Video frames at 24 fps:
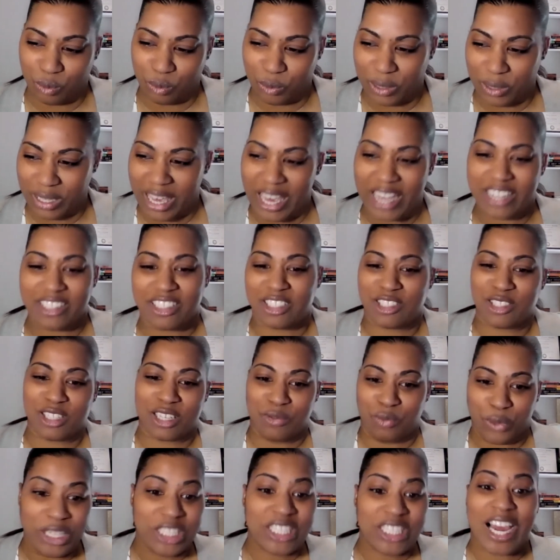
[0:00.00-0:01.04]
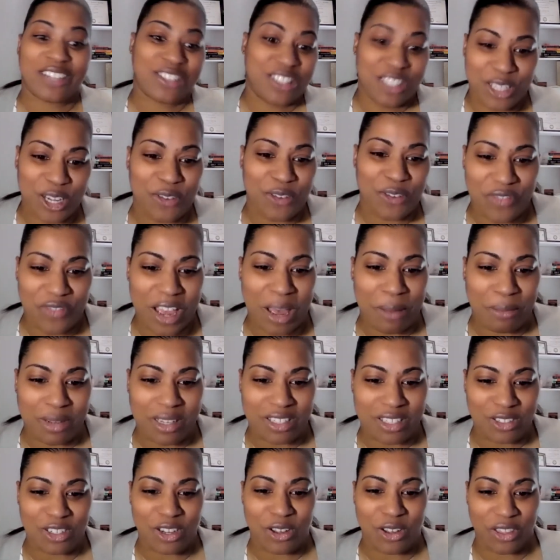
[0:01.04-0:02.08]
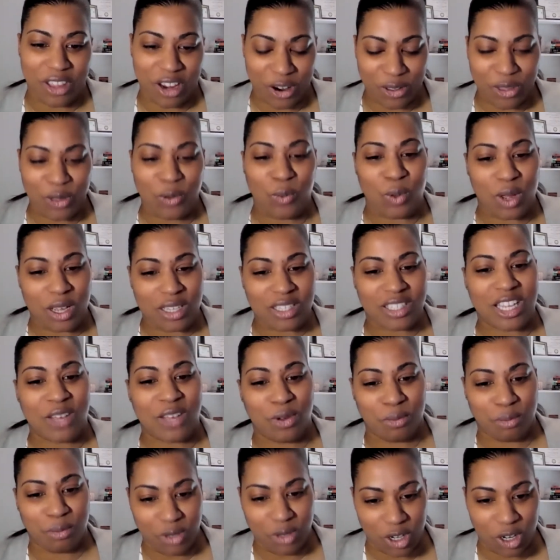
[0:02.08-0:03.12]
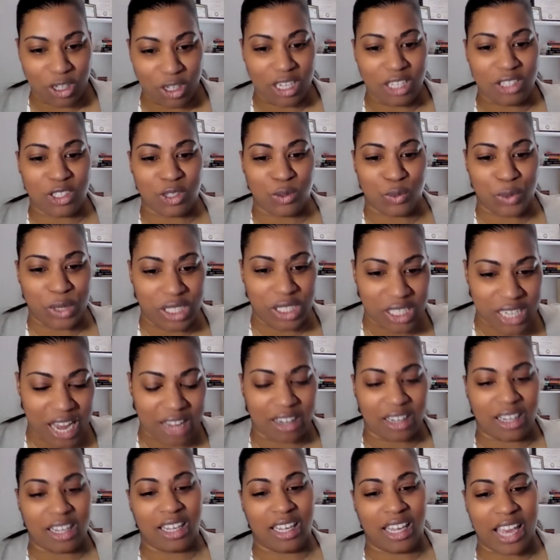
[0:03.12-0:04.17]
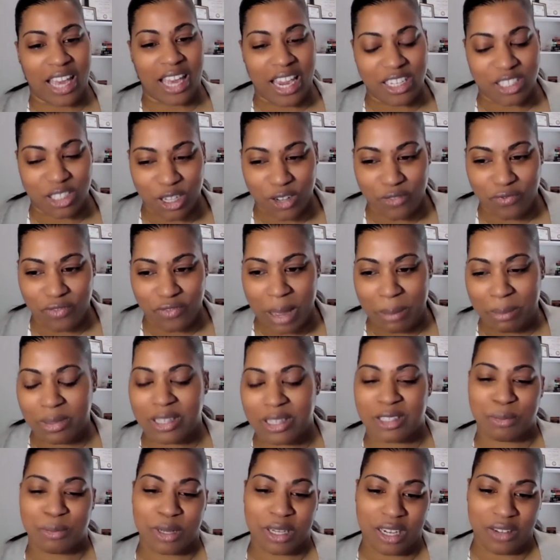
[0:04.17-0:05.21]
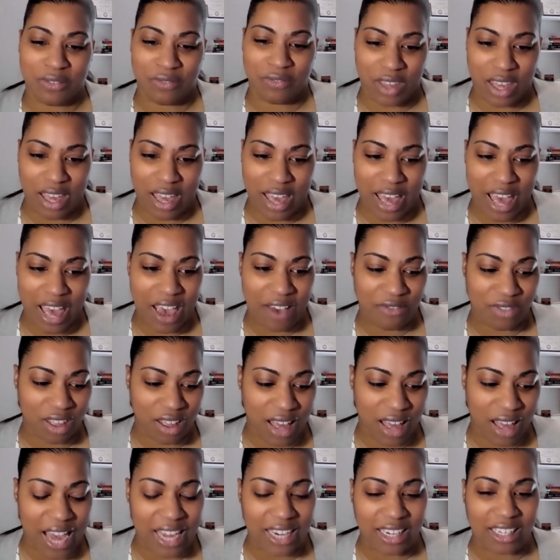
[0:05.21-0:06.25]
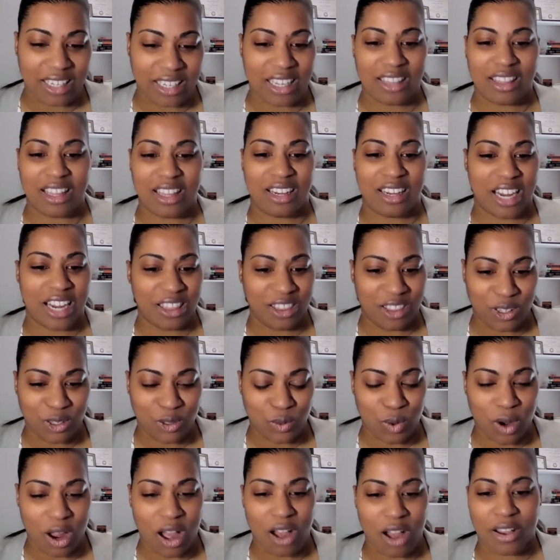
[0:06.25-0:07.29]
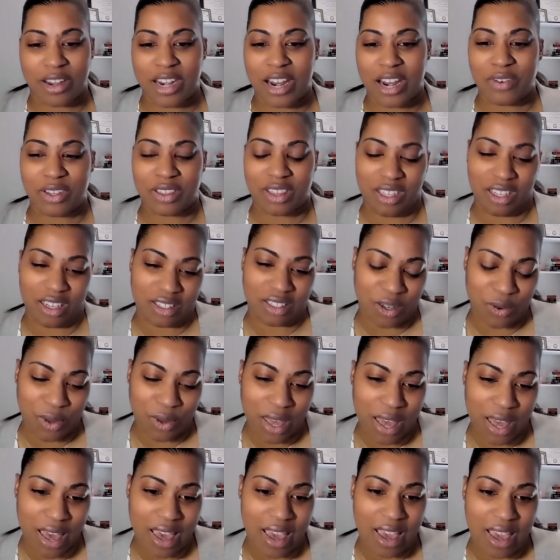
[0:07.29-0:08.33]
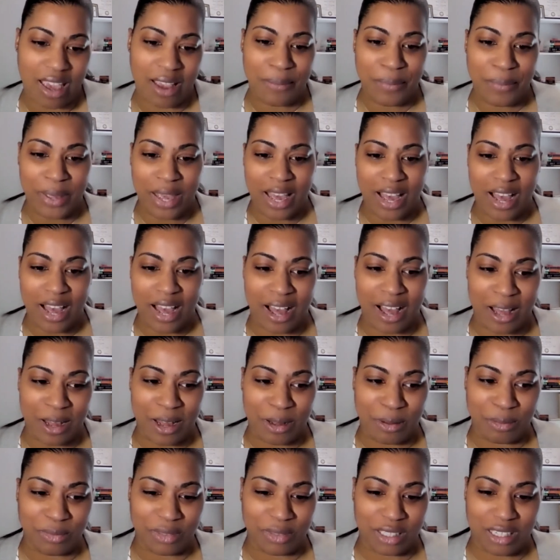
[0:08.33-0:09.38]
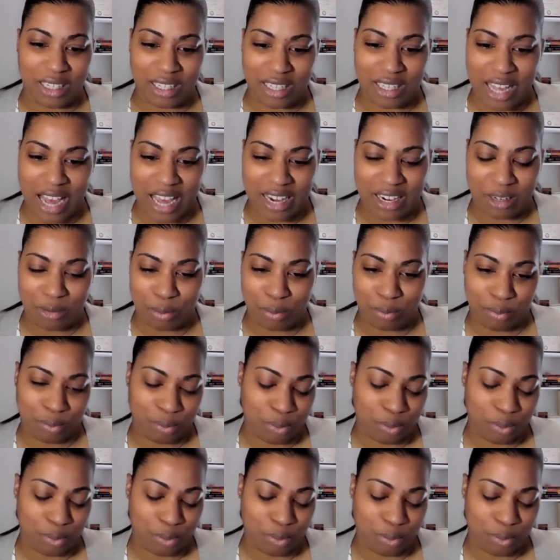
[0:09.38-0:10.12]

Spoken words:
we can't just reach out to their families. They're the ones that would, need to reach out and engage their families. But if they have the idea that nothing's wrong and everything is okay, then it kind of